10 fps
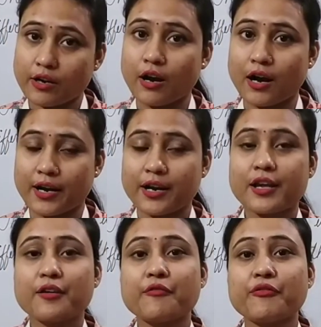gone.
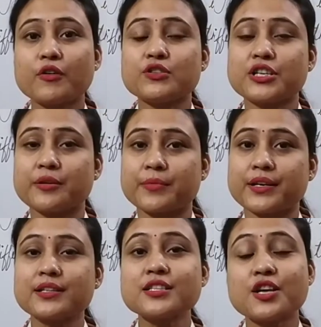Future
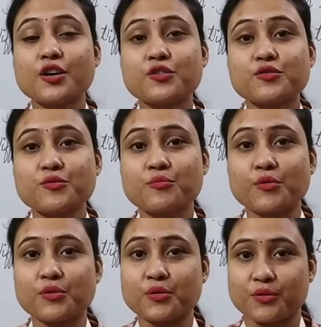means
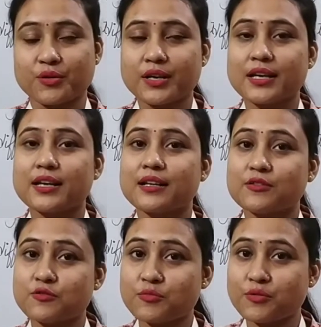tomorrow.
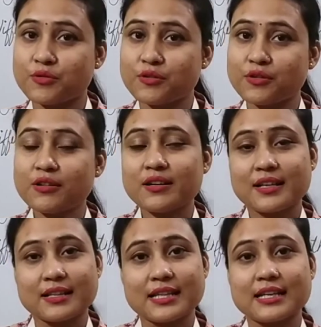Tomorrow
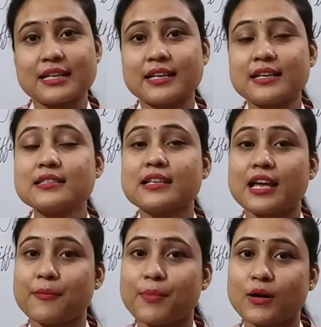that is
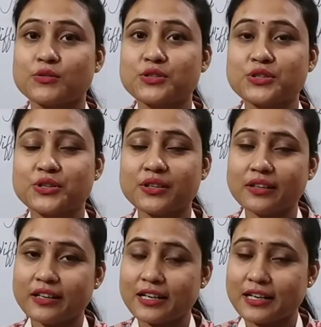about to
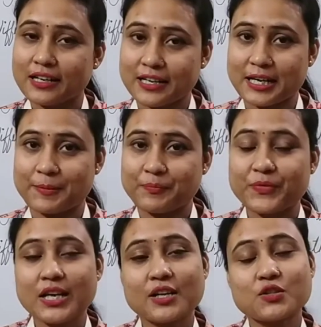come.
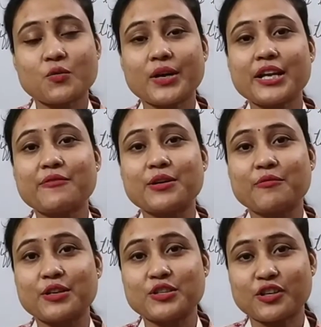So
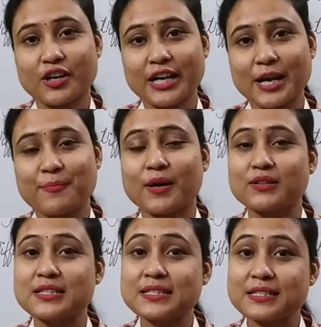whenever we talk
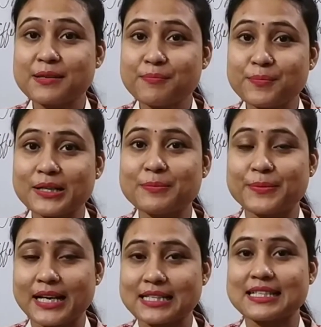about simple
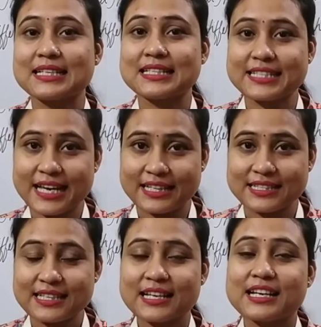present
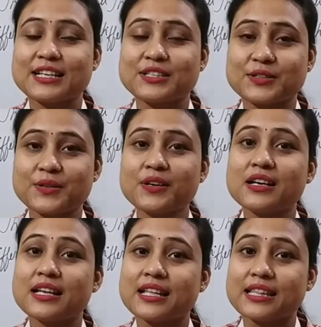tense,
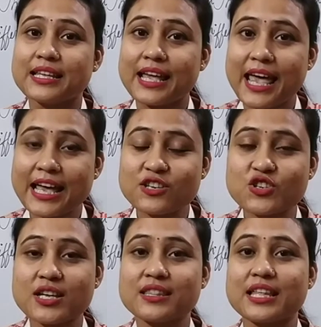so the
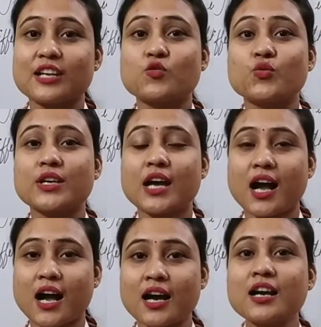action that we
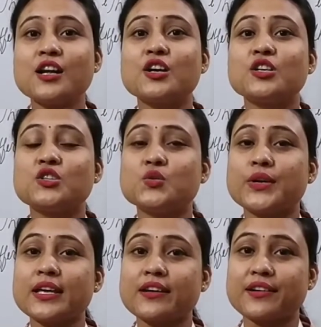are
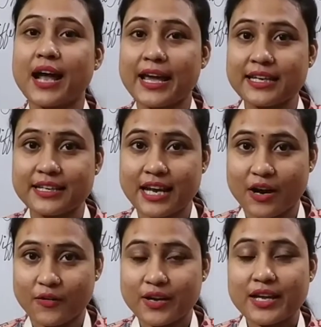doing right
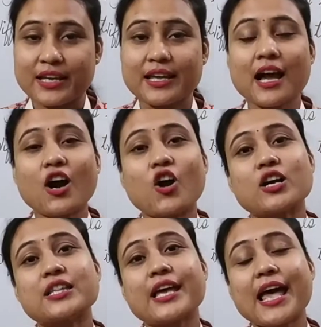now, yeah,
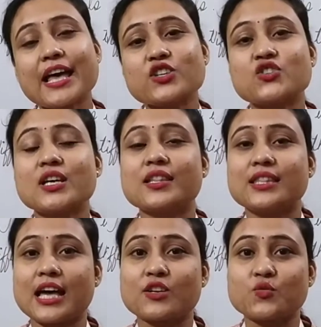or the
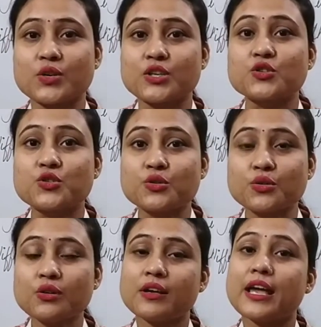action that we
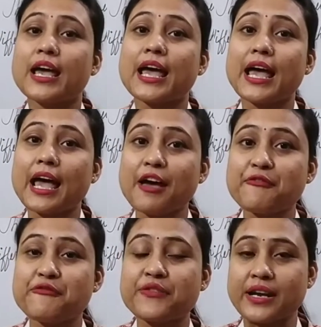do
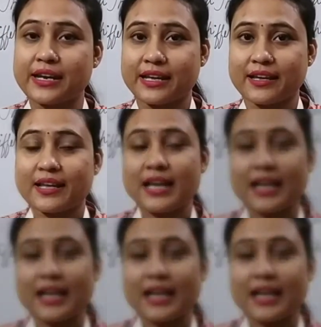every day,